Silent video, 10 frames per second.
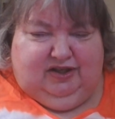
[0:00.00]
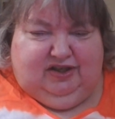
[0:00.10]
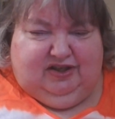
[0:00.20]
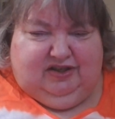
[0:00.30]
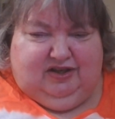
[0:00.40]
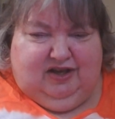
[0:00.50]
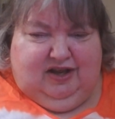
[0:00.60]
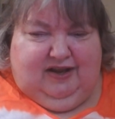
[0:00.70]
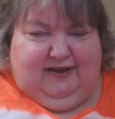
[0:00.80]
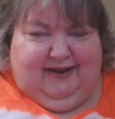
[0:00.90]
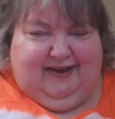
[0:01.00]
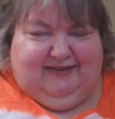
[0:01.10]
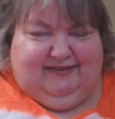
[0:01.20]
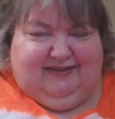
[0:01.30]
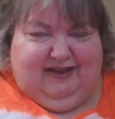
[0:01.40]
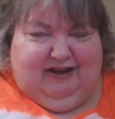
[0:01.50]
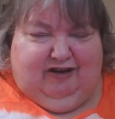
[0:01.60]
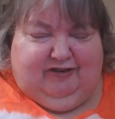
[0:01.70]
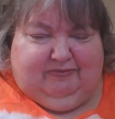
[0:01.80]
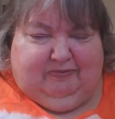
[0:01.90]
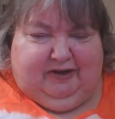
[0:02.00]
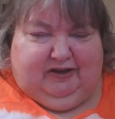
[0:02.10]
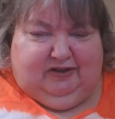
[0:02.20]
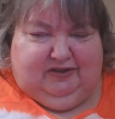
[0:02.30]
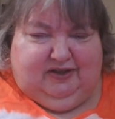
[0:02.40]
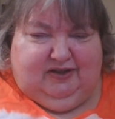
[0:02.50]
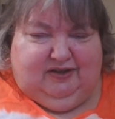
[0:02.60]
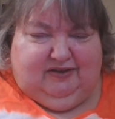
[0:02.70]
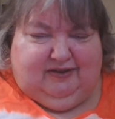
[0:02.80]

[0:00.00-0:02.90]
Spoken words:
just as they are sprinkled into